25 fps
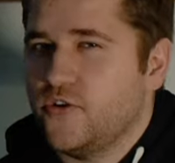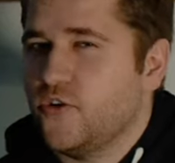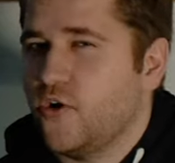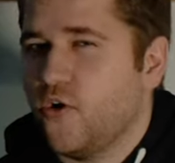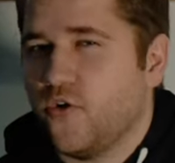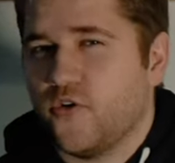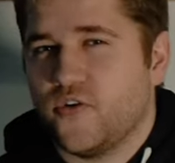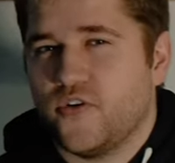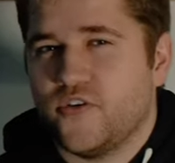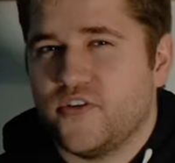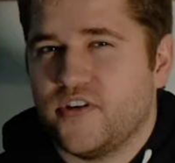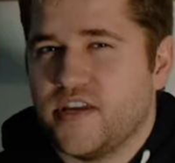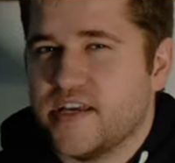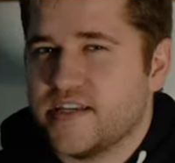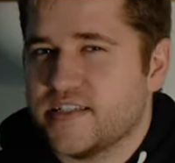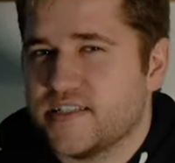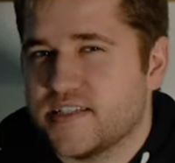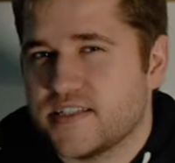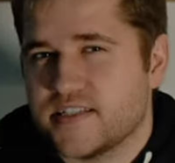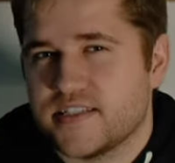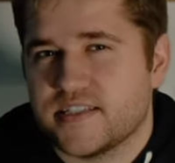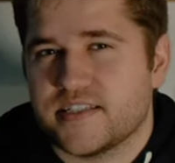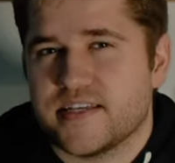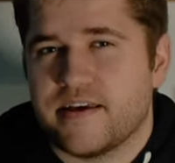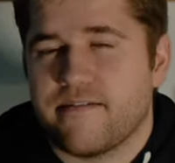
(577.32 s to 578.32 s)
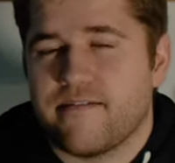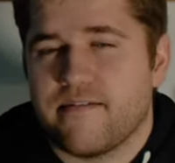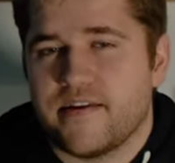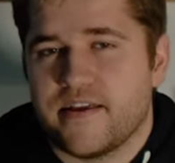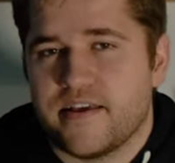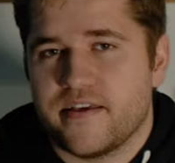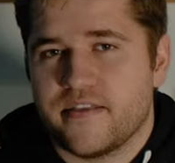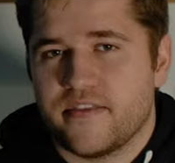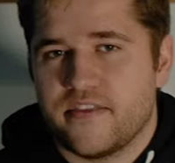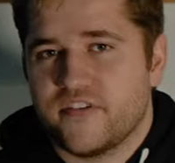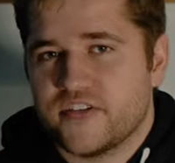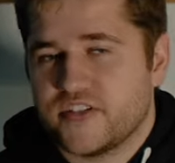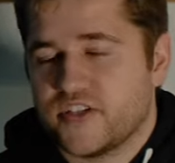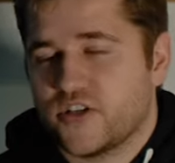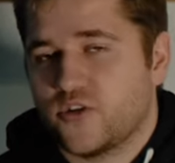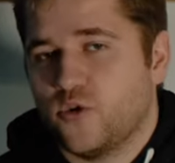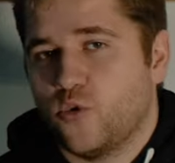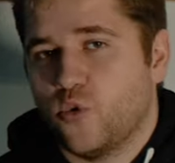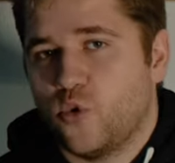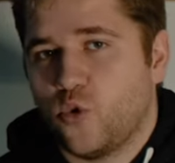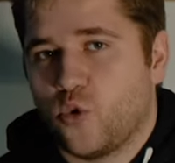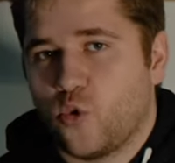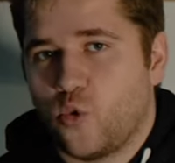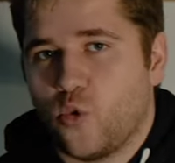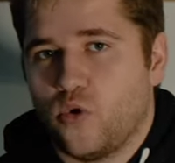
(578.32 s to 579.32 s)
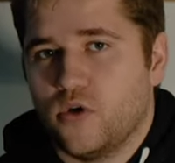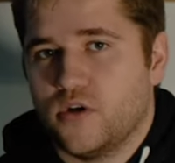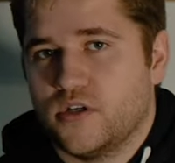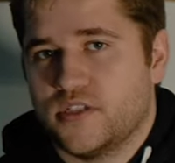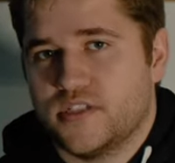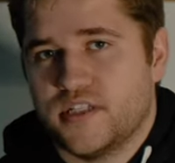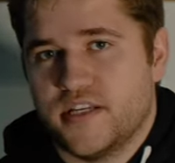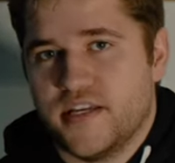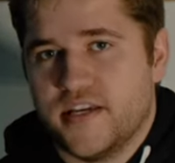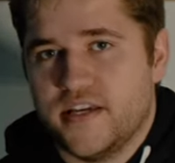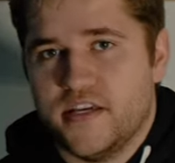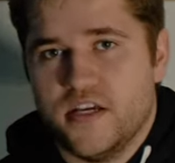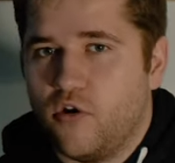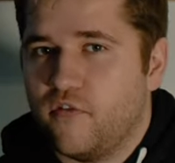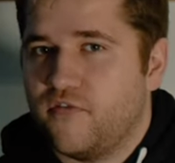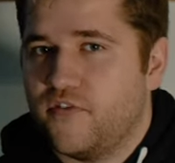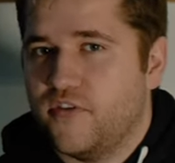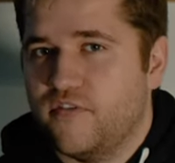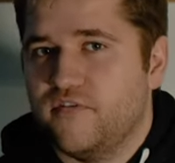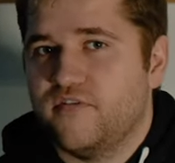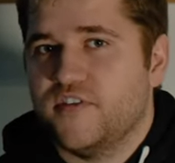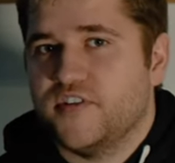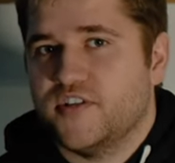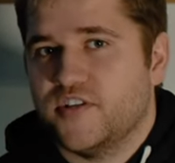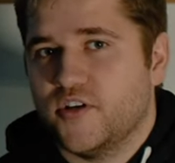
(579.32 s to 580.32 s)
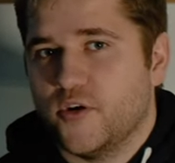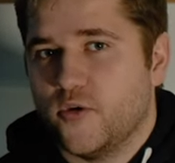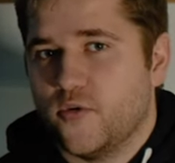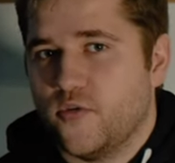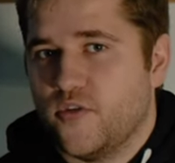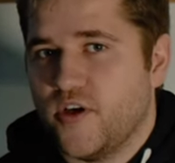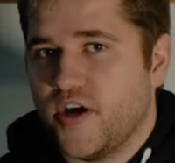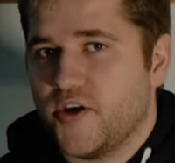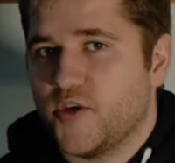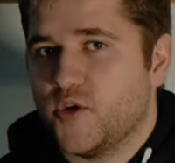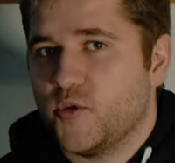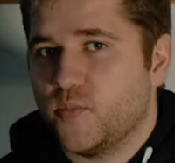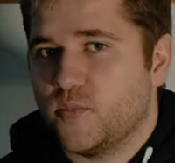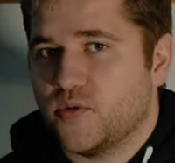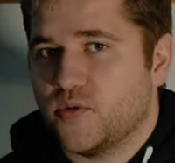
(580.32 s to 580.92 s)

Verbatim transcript: not necessarily physical quality of the video that you